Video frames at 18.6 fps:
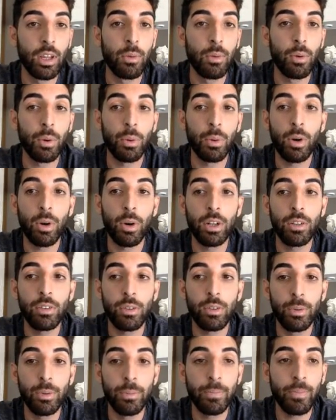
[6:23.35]
What we want to
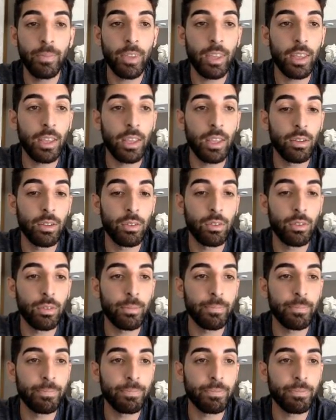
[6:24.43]
do is,